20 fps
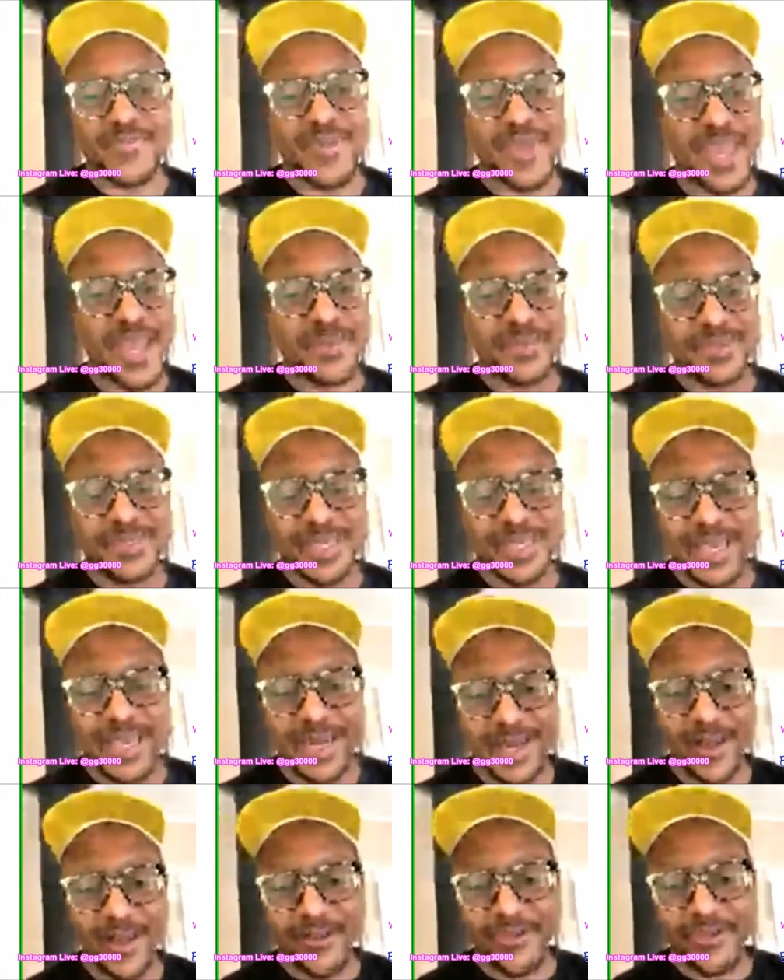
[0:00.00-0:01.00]
able to get
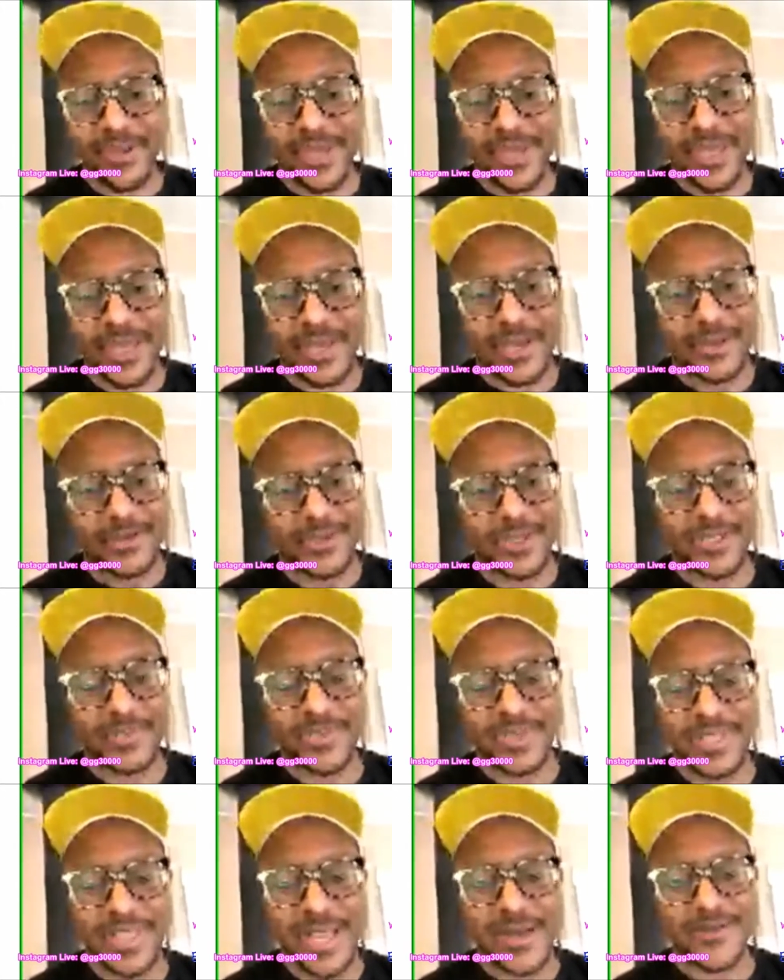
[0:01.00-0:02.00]
healthy, and it was something
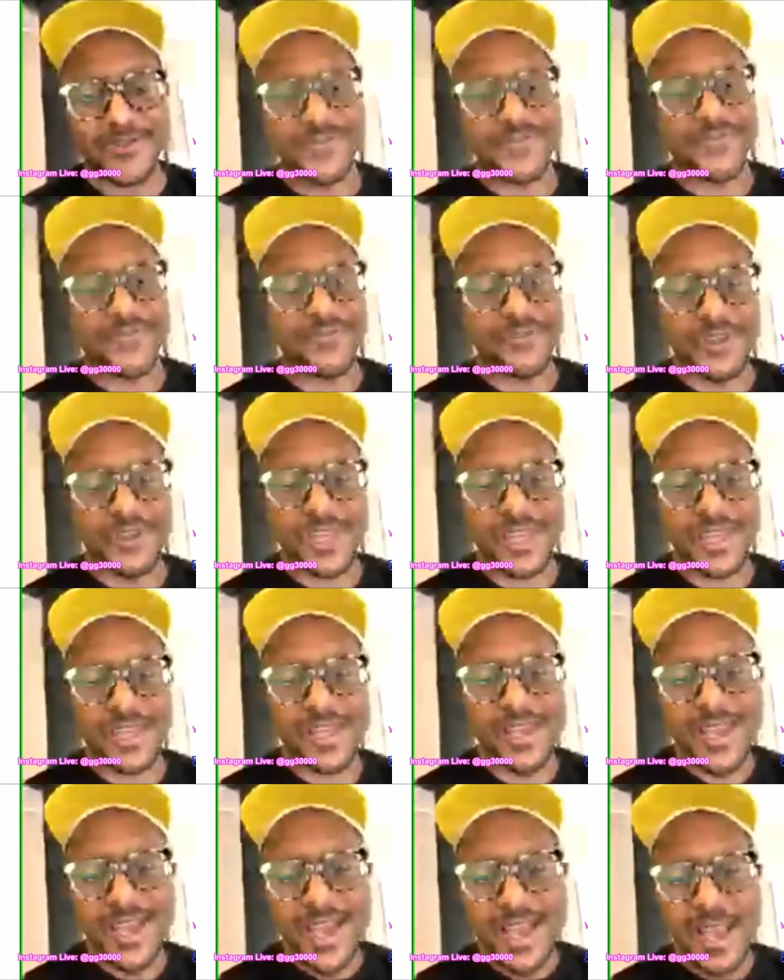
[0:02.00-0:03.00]
that was free.
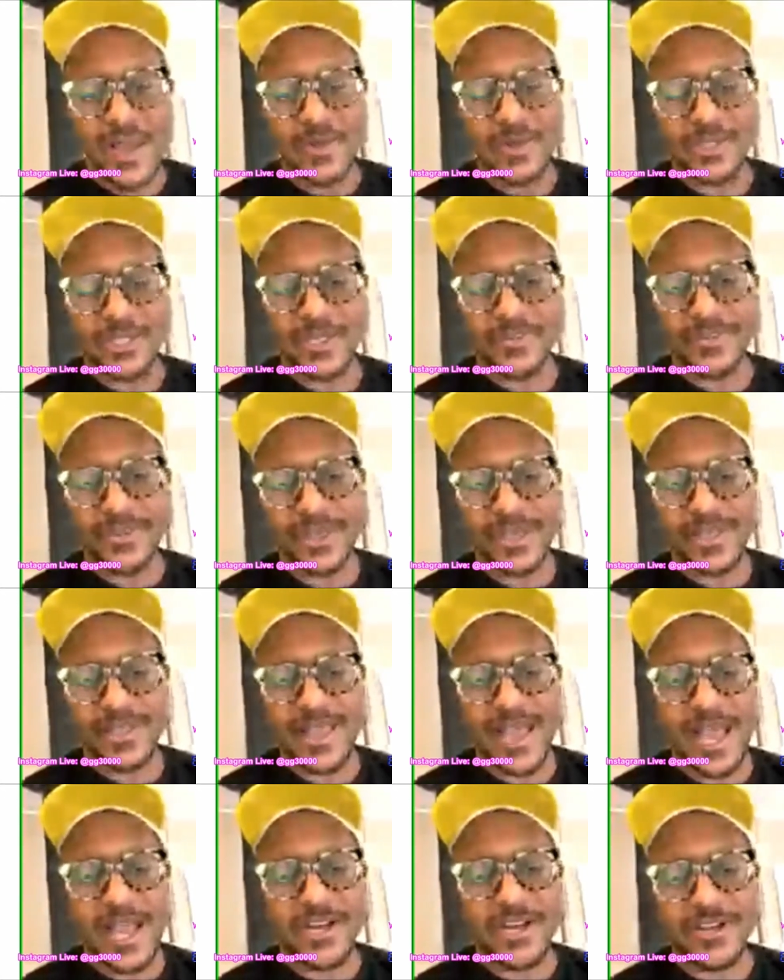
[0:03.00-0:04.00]
It was something that,
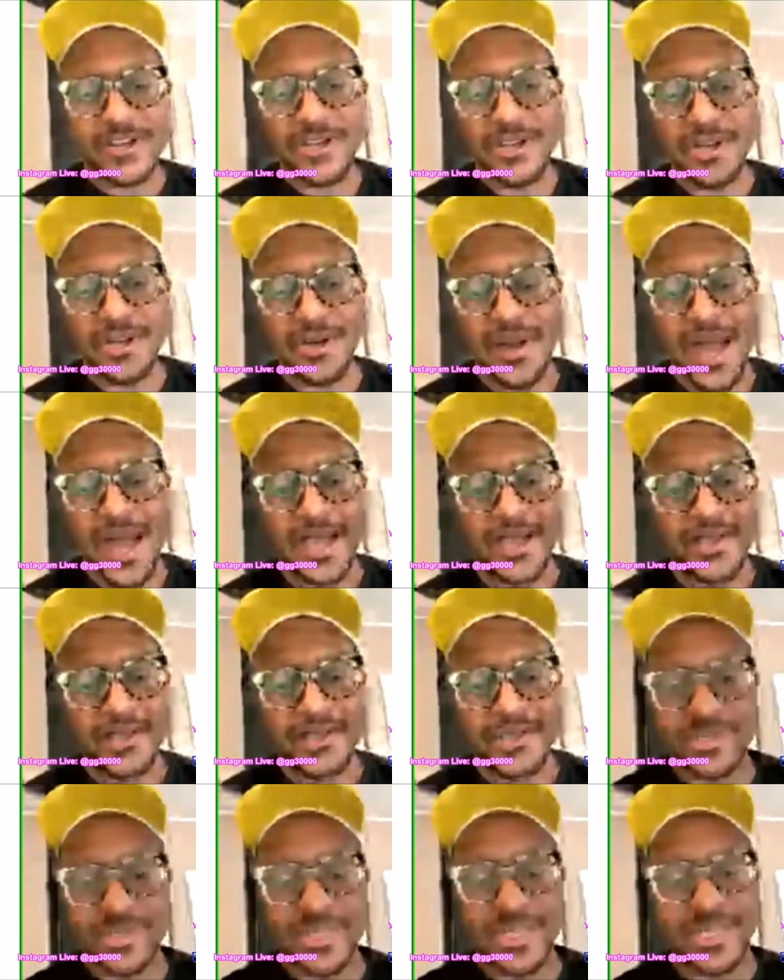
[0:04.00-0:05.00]
you know, I can just
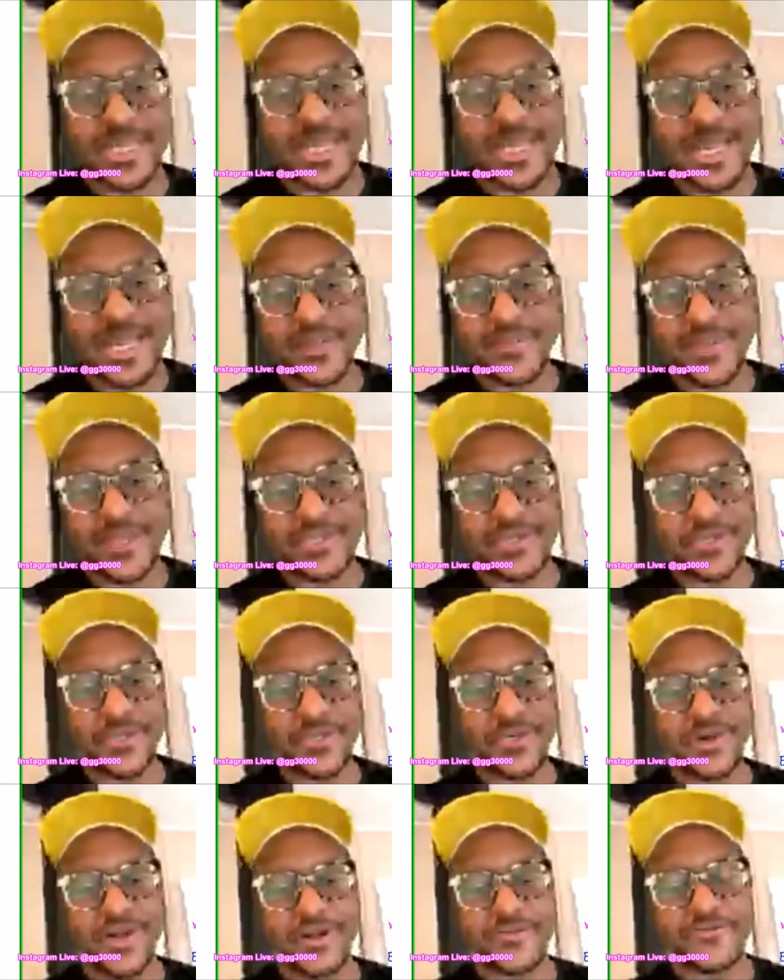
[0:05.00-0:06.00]
like get out my door
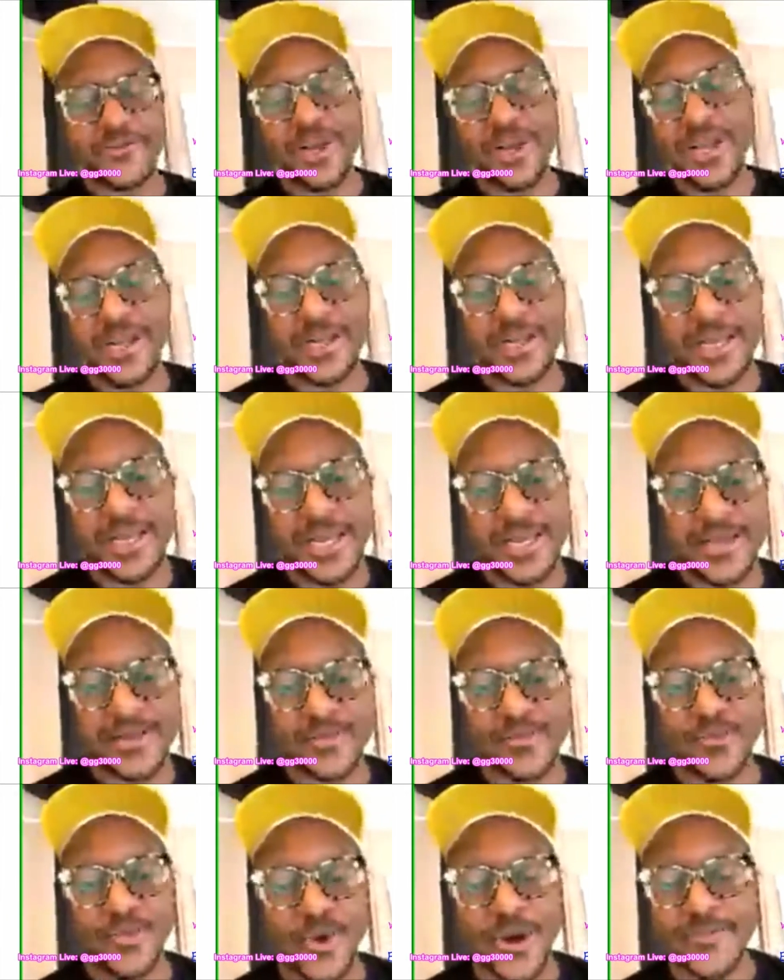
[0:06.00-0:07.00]
and run
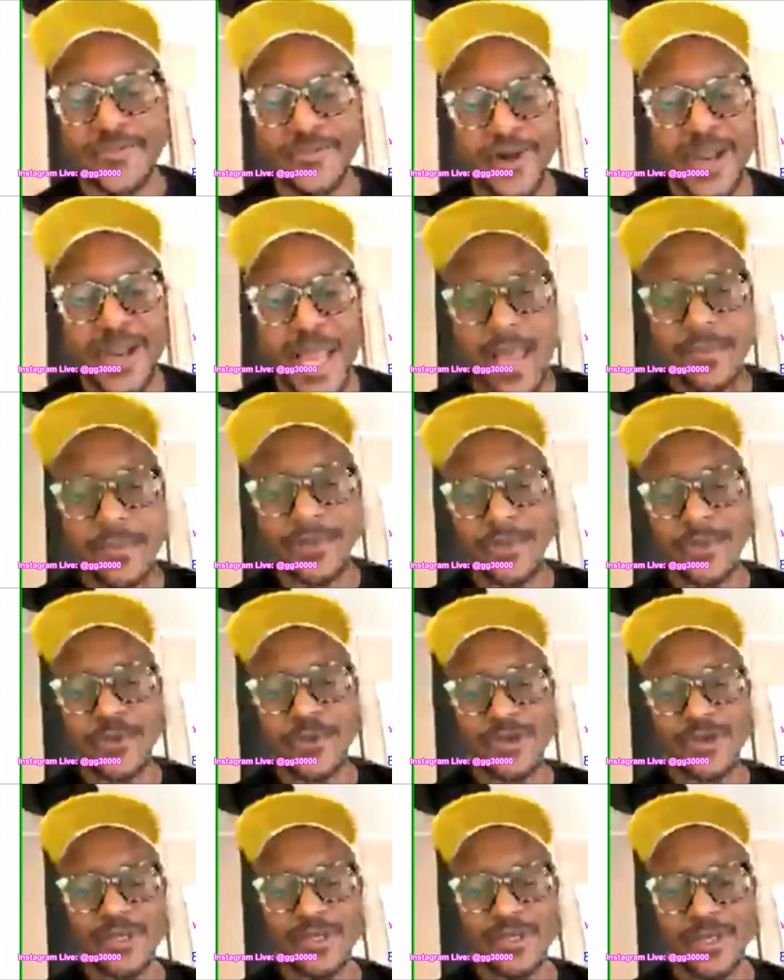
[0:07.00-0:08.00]
wherever I am in the world.